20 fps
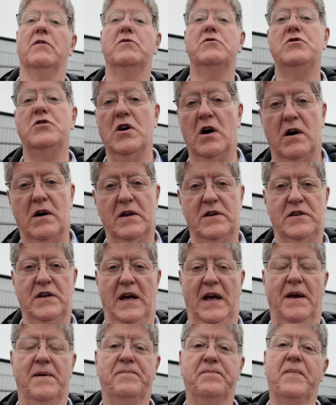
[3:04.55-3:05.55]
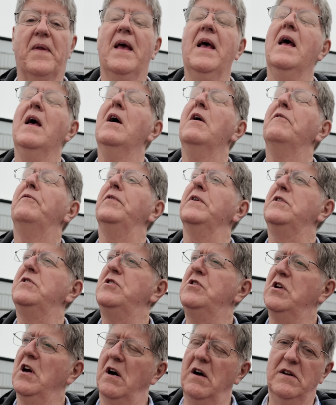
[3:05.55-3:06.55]
or charging. For
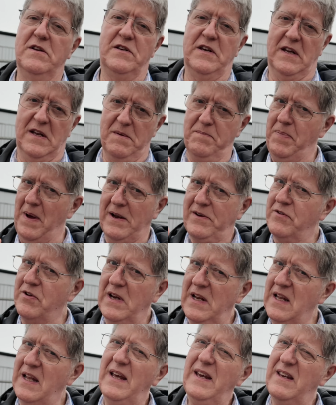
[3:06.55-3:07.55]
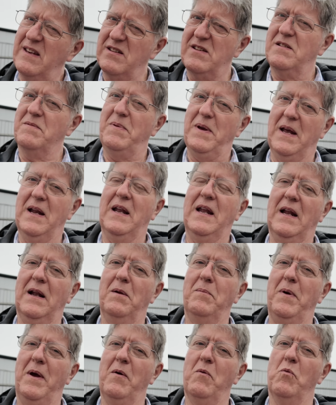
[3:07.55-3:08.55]
charging, the battery likes to be a
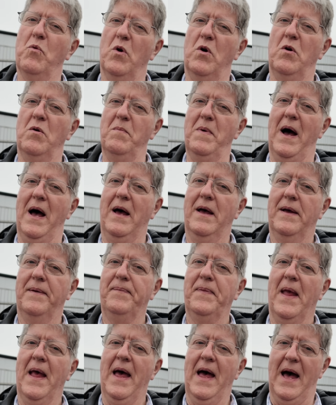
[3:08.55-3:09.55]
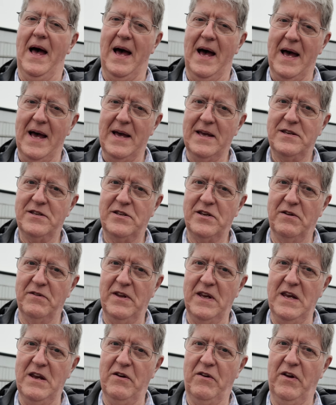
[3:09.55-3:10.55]
little bit warmer so
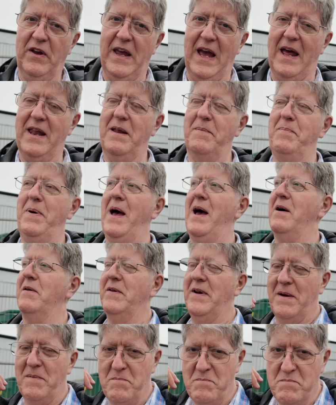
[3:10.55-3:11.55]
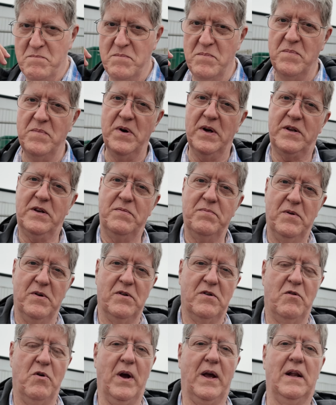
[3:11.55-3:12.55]
that you can get the power in much
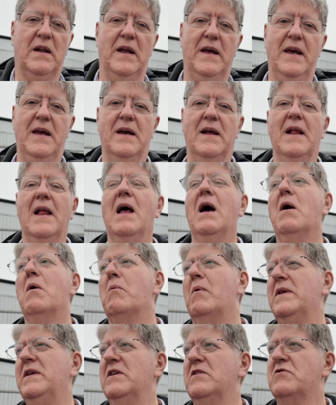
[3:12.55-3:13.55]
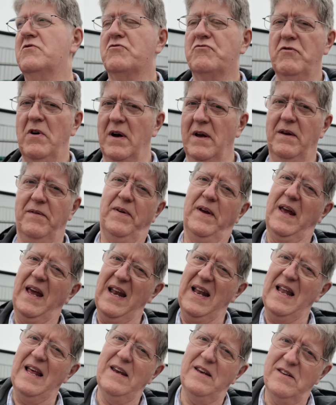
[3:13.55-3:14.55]
more quickly. When you're driving,
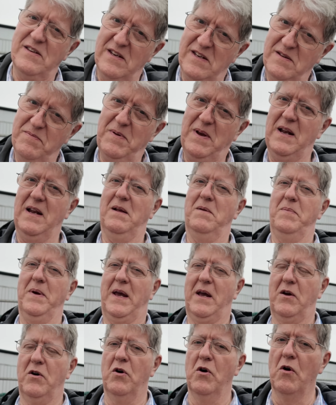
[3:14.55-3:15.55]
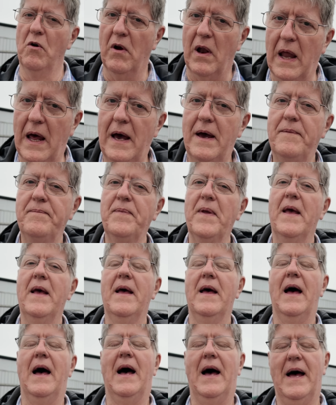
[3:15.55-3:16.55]
it likes it to be a little bit cooler.
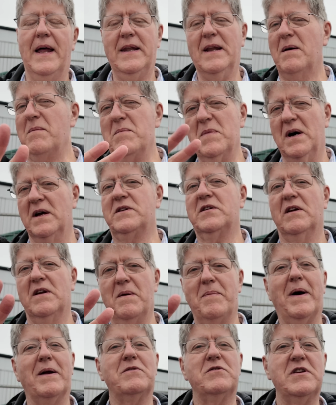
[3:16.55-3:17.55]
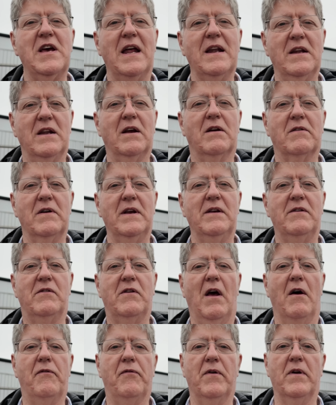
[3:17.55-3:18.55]
Not much, only about 10 degrees
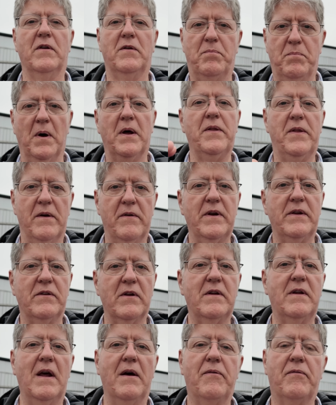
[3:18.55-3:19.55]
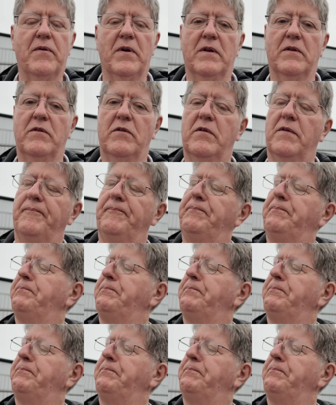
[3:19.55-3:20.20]
difference, but there is a difference.